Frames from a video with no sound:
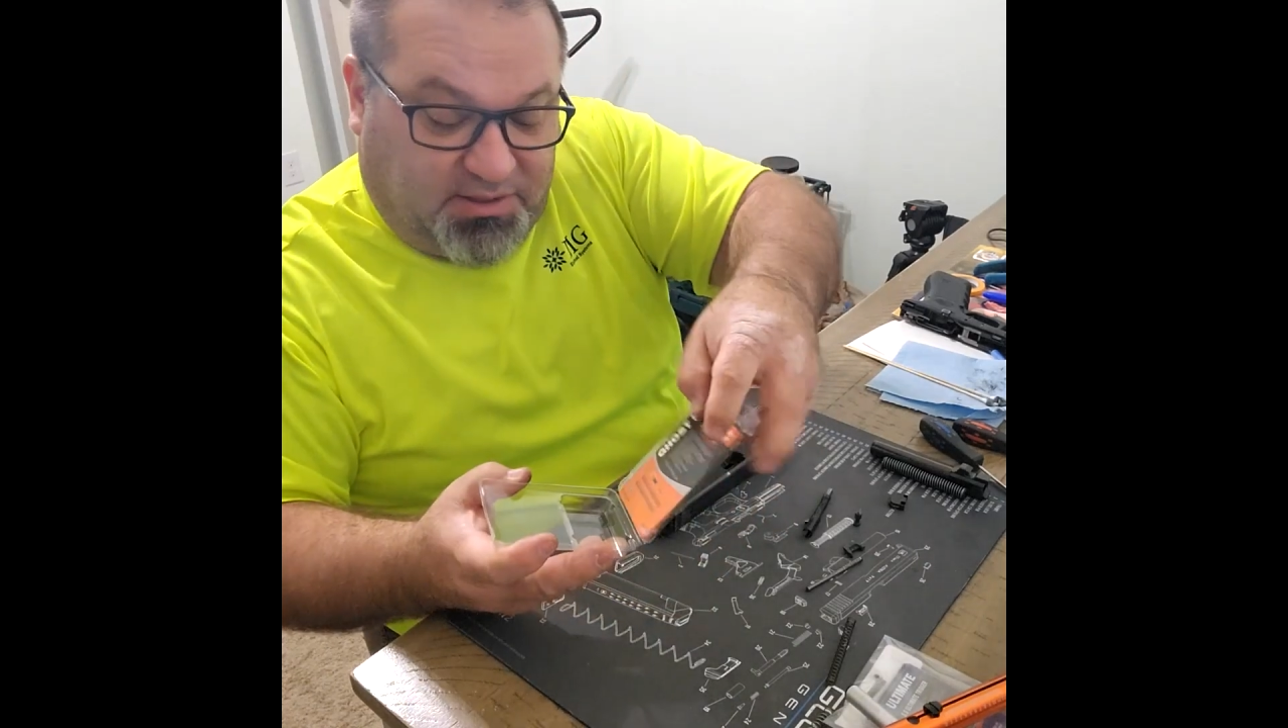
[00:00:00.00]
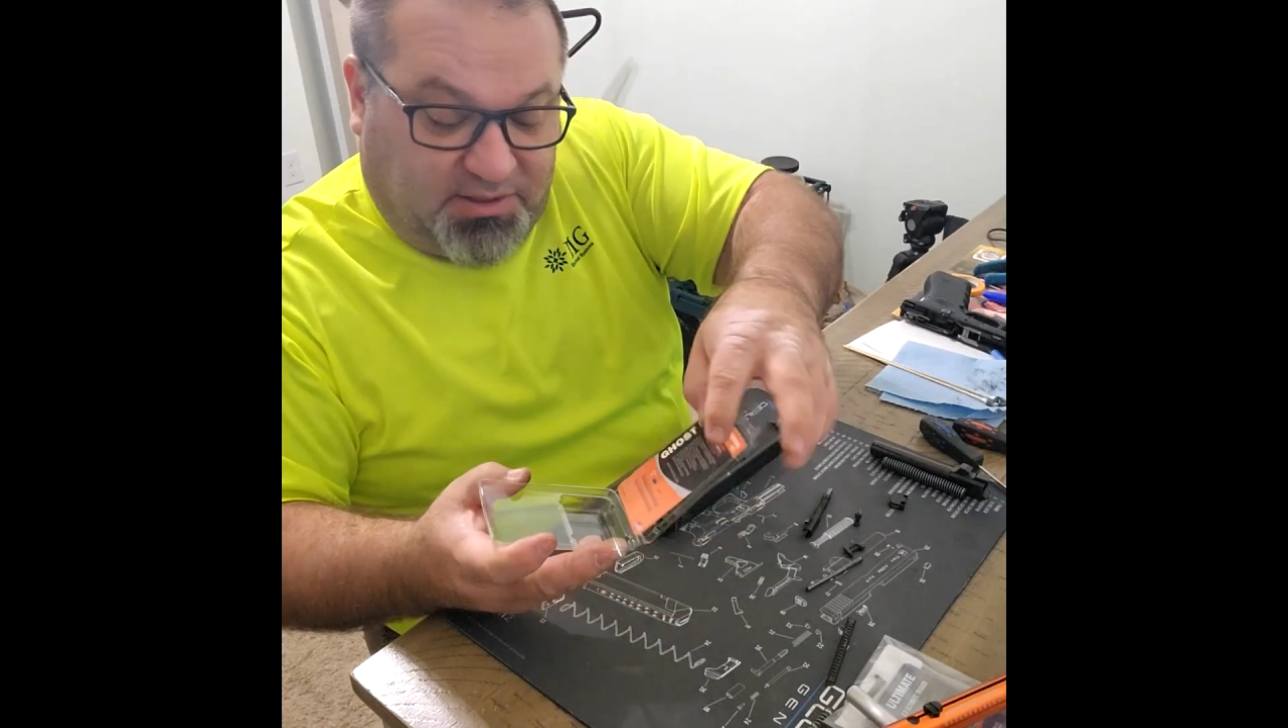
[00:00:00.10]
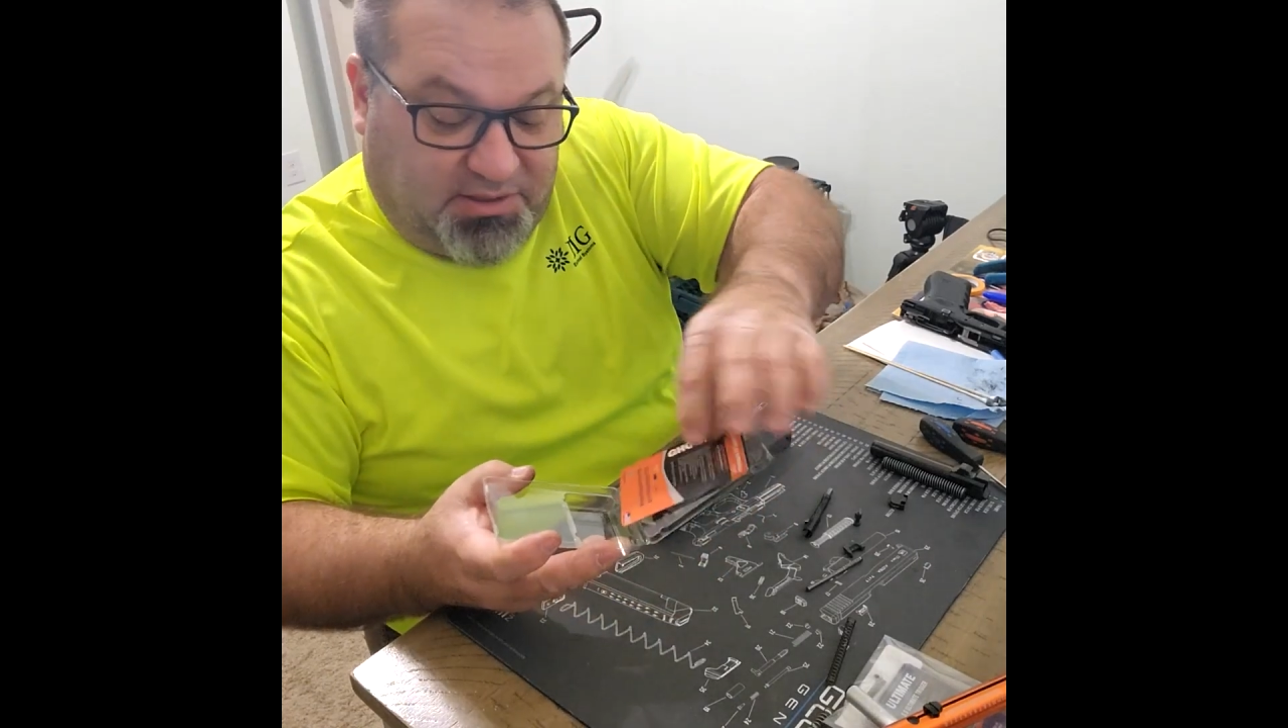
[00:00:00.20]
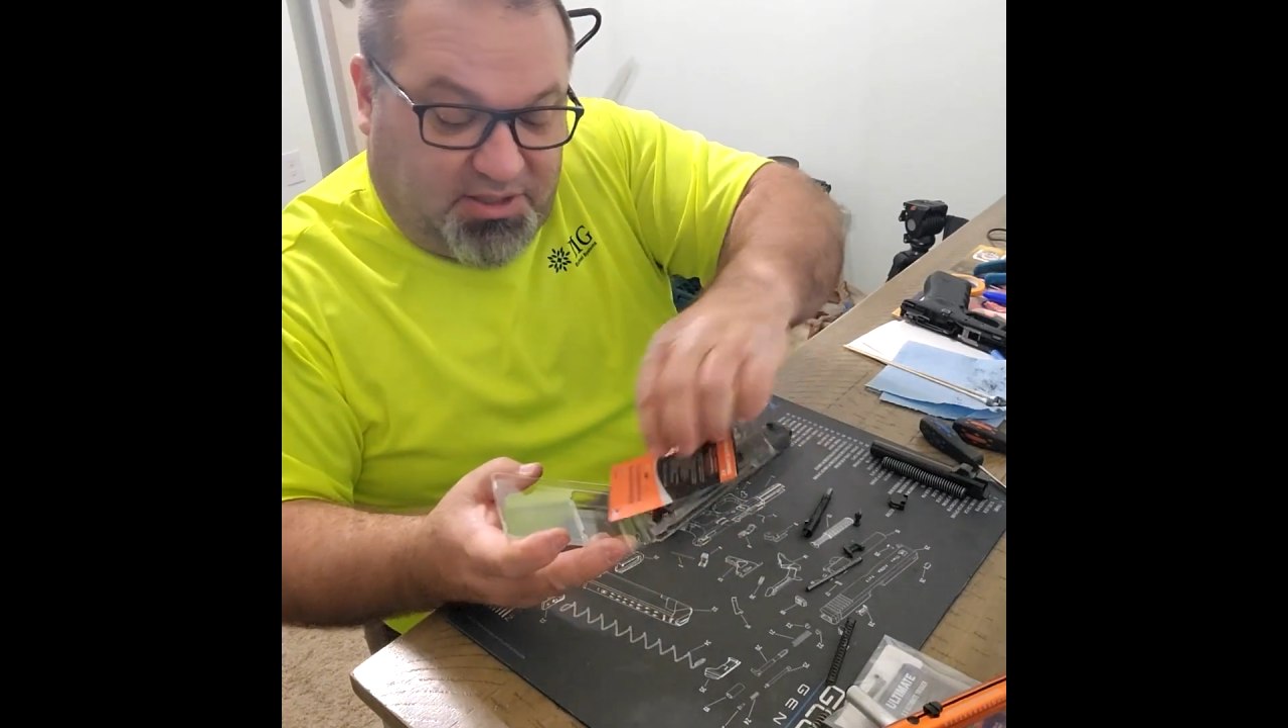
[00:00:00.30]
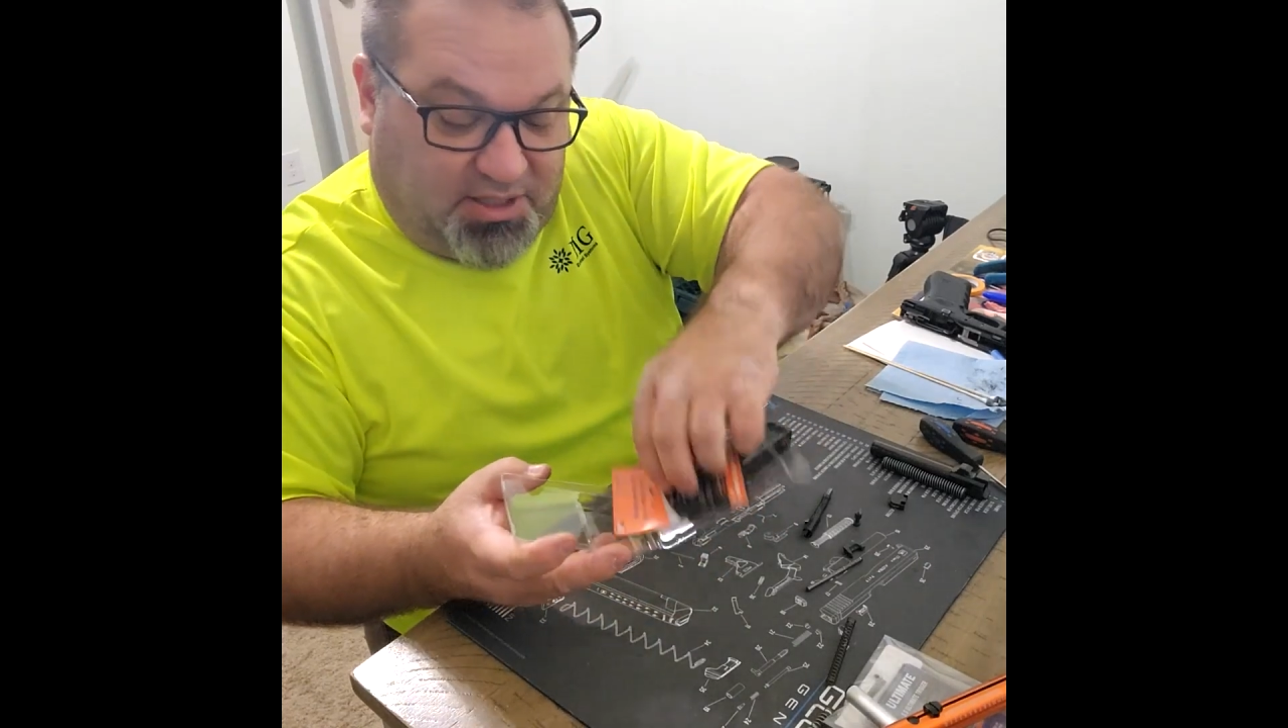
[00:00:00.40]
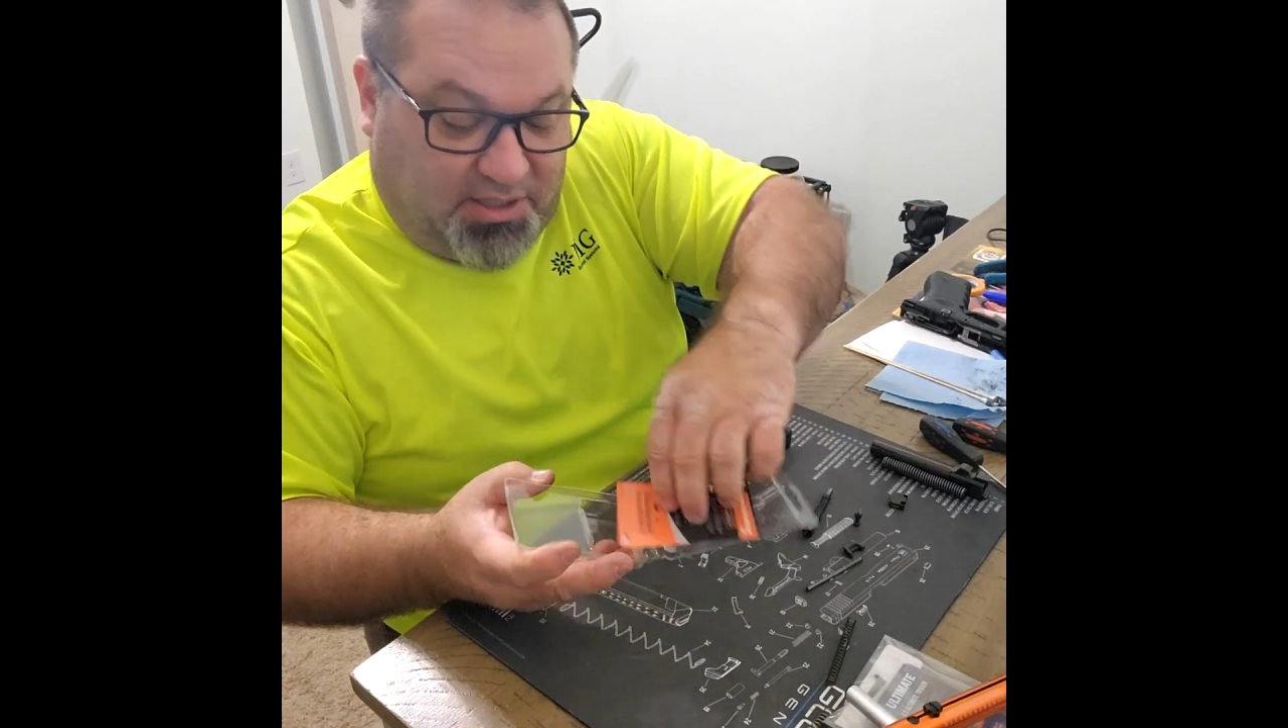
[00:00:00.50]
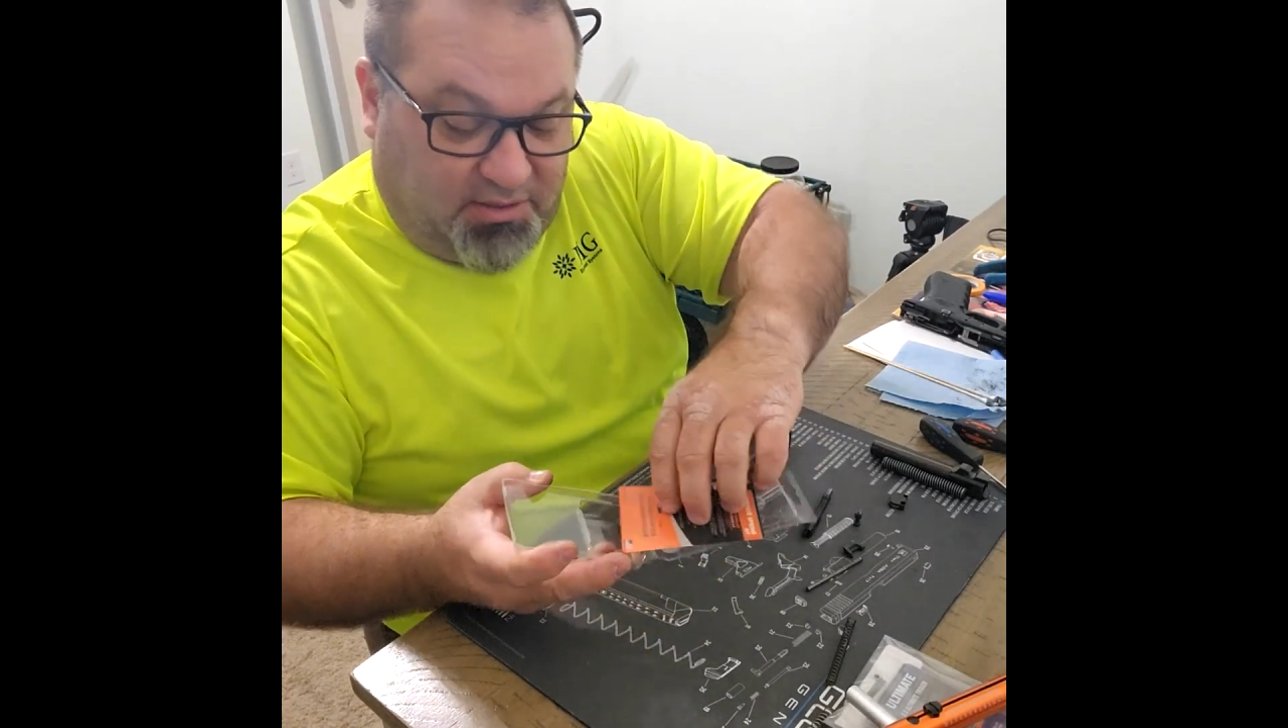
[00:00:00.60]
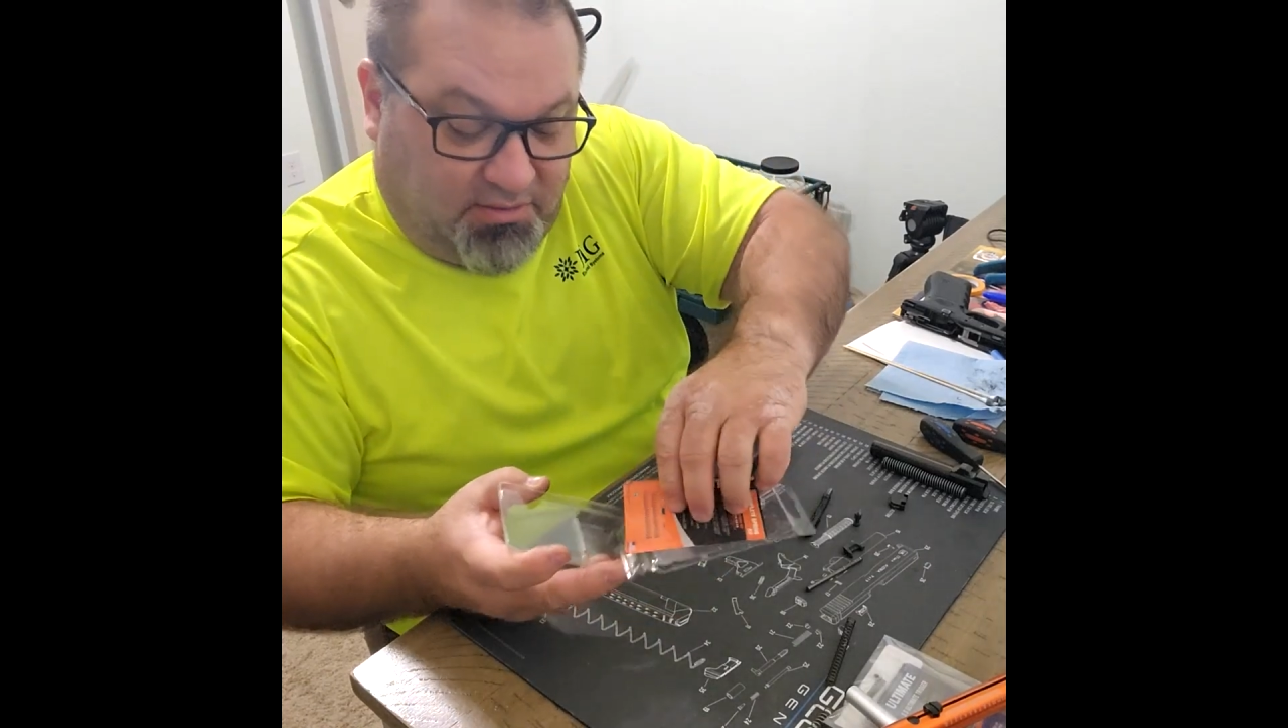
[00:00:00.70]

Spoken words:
this done.